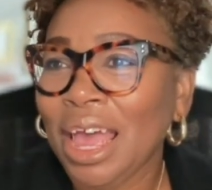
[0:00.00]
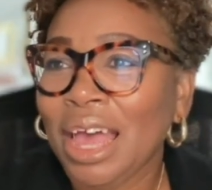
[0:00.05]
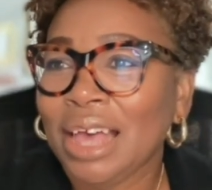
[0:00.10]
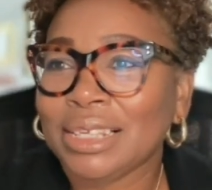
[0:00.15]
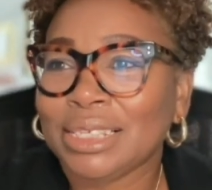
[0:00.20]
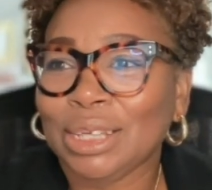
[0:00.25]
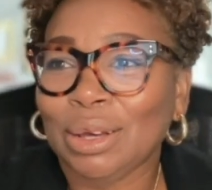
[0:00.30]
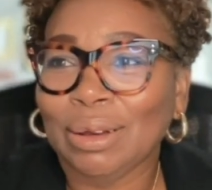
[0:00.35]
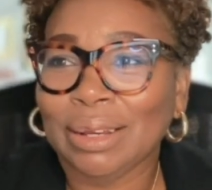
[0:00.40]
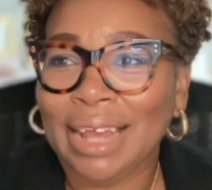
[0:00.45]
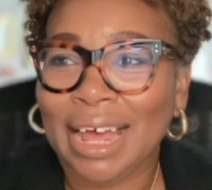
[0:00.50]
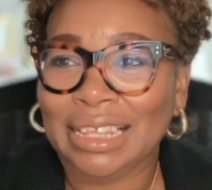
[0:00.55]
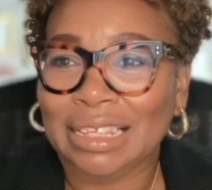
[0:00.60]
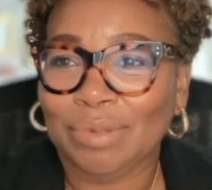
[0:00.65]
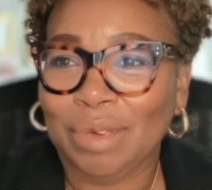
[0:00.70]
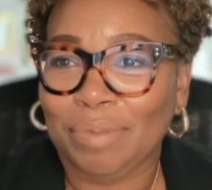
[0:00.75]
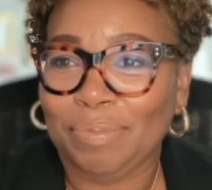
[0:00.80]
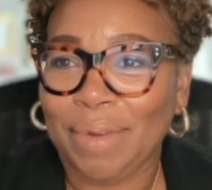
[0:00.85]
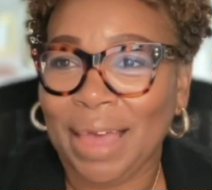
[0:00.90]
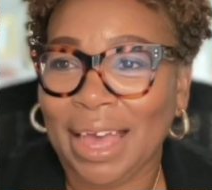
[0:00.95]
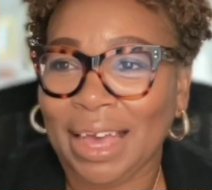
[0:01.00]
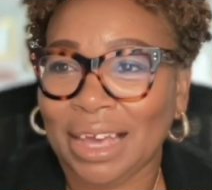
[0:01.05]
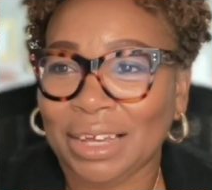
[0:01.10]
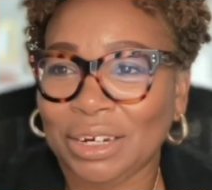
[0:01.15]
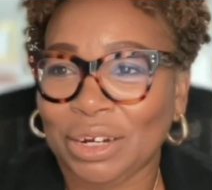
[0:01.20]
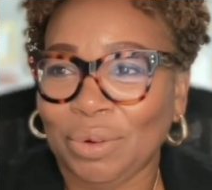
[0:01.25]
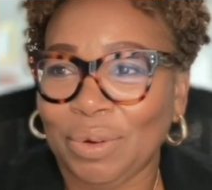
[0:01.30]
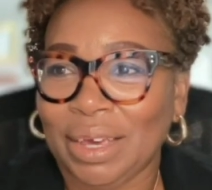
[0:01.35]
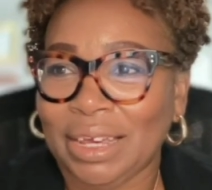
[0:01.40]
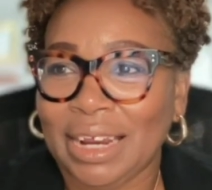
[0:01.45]
So glad to be back. I
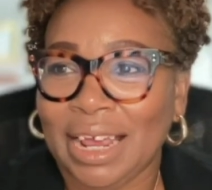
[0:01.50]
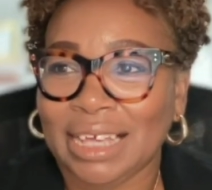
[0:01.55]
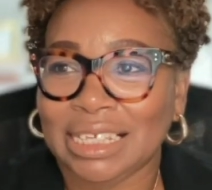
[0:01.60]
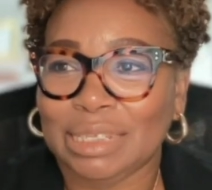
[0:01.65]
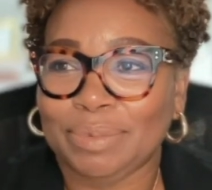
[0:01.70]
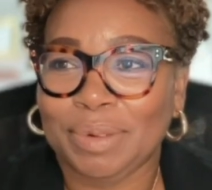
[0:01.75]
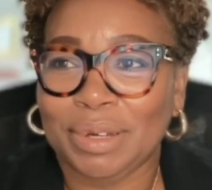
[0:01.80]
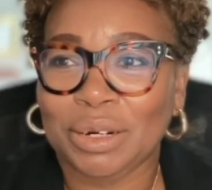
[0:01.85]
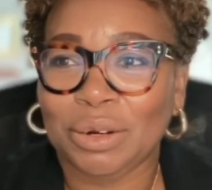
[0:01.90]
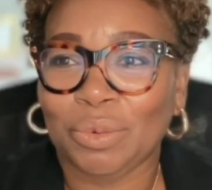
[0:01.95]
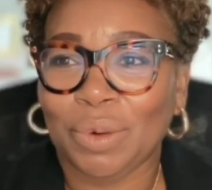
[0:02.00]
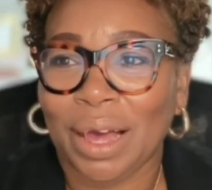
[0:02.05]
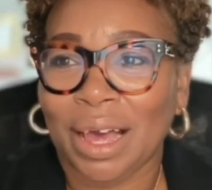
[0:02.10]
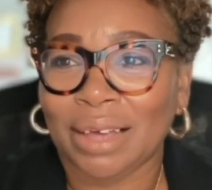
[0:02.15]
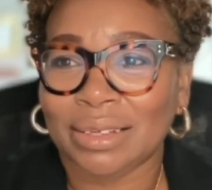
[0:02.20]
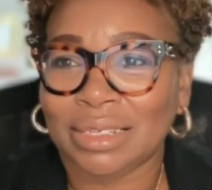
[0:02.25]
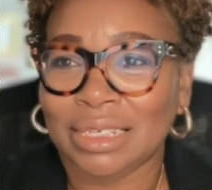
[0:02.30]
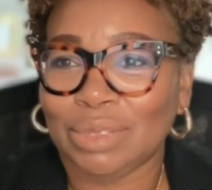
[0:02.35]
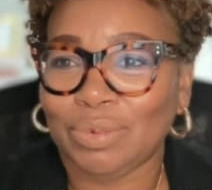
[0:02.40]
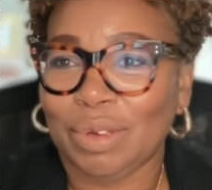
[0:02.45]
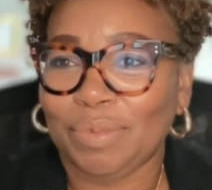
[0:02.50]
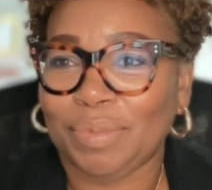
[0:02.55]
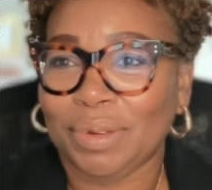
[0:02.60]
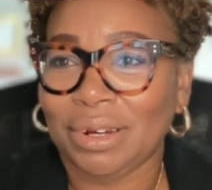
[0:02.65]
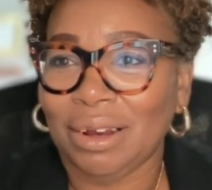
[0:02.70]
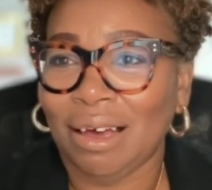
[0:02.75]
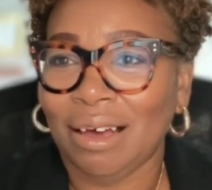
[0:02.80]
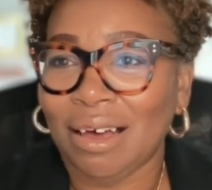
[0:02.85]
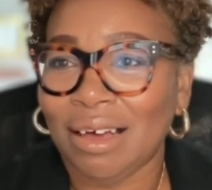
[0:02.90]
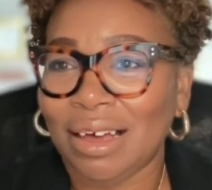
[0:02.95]
know it has been a while since we've been
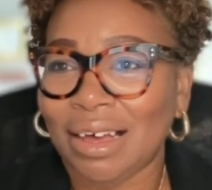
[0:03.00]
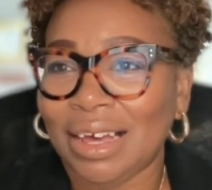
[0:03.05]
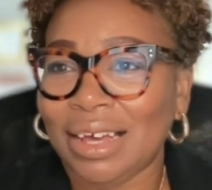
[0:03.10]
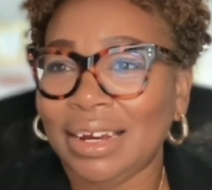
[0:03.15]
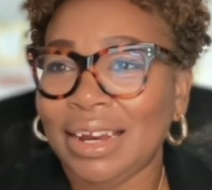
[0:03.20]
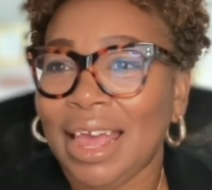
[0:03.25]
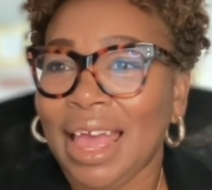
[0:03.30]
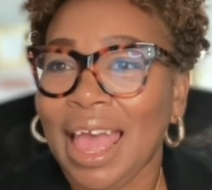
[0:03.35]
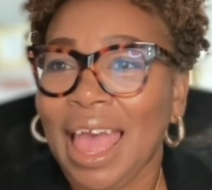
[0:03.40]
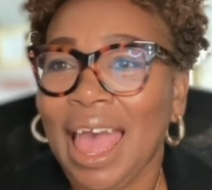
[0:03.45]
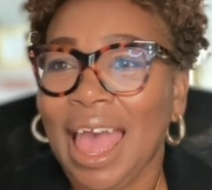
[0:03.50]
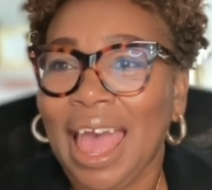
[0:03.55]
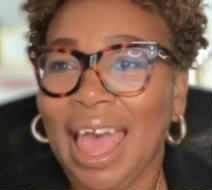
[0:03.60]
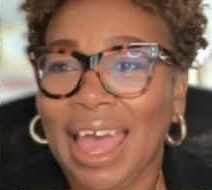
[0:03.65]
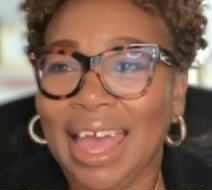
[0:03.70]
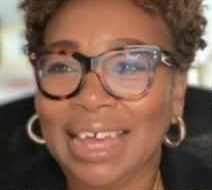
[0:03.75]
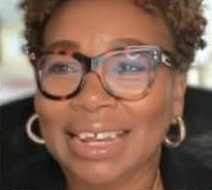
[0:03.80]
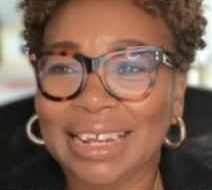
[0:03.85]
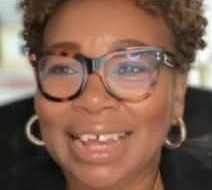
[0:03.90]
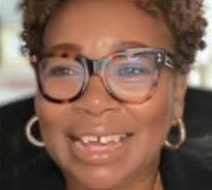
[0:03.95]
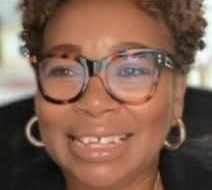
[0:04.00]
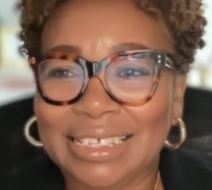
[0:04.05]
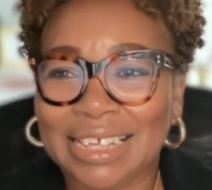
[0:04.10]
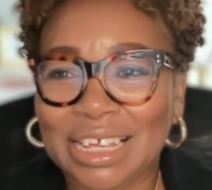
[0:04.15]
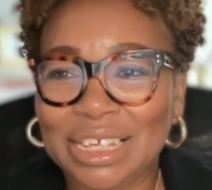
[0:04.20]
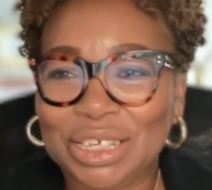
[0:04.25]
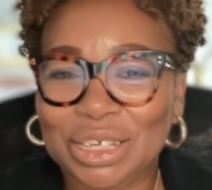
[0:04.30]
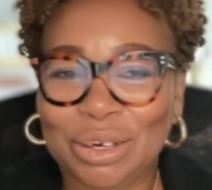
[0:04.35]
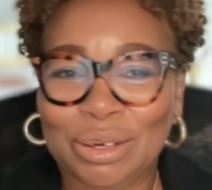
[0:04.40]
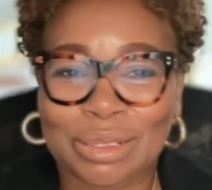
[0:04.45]
on. Hey,
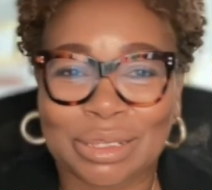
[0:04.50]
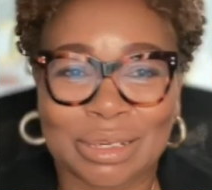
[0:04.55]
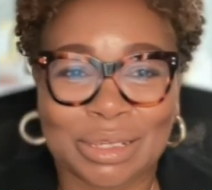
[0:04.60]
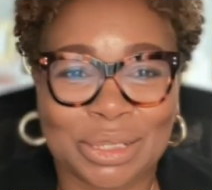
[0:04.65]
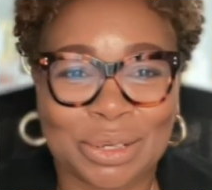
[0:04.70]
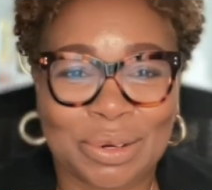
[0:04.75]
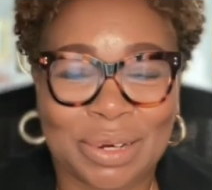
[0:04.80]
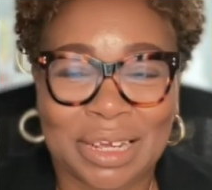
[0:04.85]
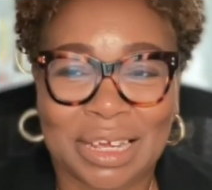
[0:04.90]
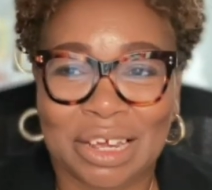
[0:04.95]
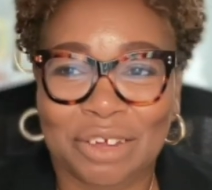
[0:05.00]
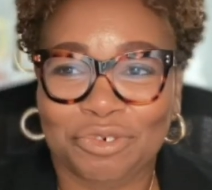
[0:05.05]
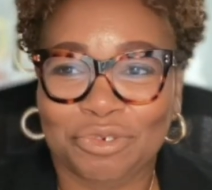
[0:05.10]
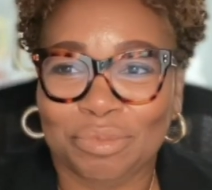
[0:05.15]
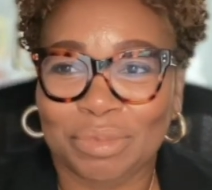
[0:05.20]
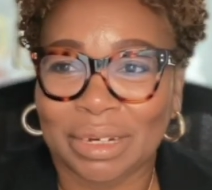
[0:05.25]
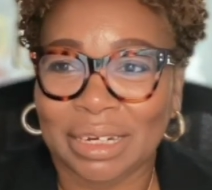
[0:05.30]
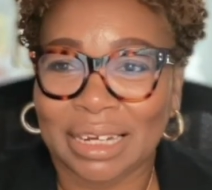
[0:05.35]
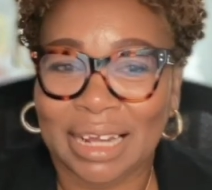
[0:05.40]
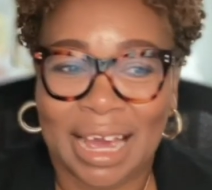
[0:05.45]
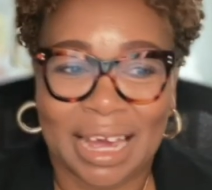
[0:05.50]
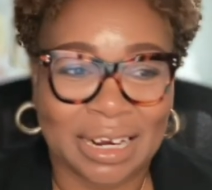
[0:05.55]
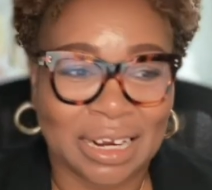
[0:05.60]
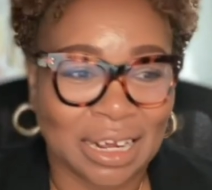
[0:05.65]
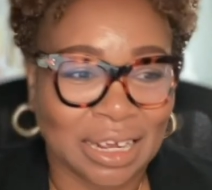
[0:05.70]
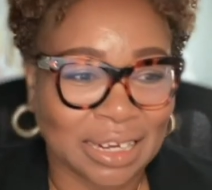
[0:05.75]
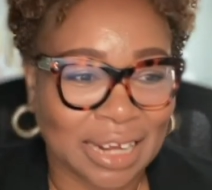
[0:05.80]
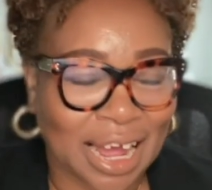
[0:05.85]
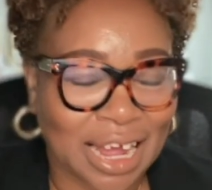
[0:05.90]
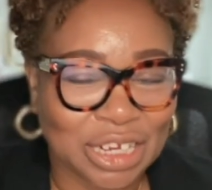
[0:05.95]
LinkedIn user tuning in from Atlanta.
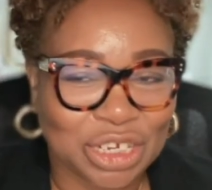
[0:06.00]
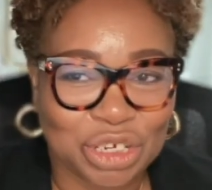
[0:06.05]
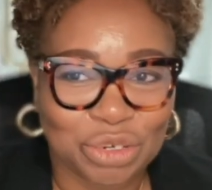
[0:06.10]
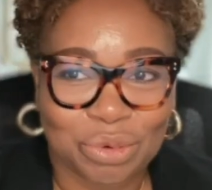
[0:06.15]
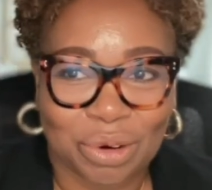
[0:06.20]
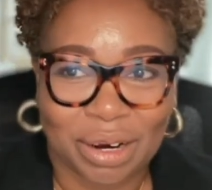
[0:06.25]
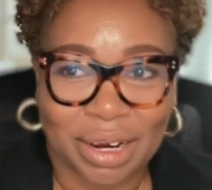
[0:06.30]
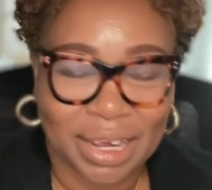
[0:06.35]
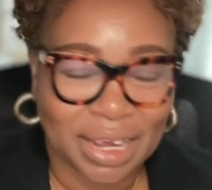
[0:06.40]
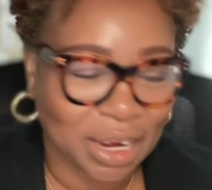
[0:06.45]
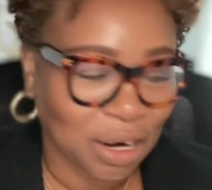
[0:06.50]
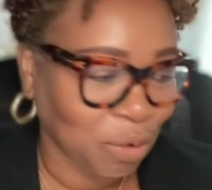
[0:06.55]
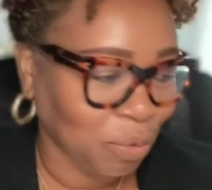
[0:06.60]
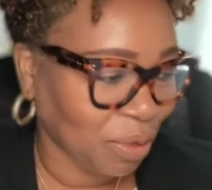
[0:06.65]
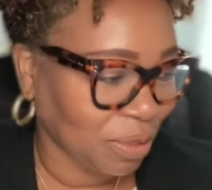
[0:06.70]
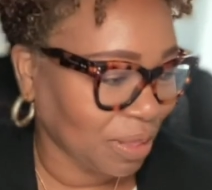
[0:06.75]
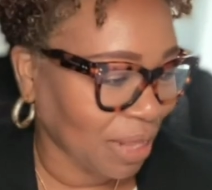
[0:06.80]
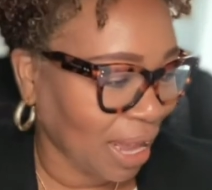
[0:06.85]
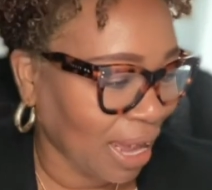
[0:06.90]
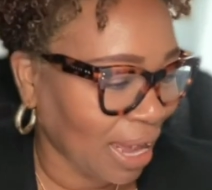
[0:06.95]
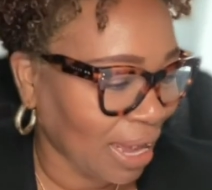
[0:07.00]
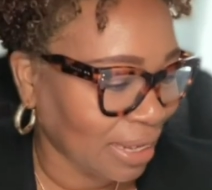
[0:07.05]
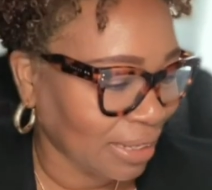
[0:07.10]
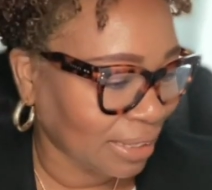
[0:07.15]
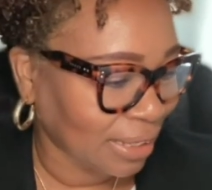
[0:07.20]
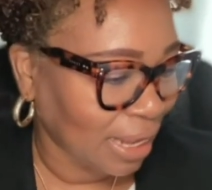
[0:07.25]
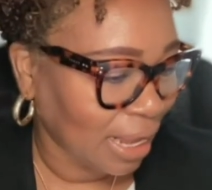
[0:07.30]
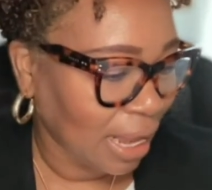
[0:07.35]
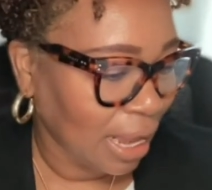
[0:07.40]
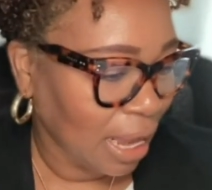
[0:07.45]
Glad you are here with us.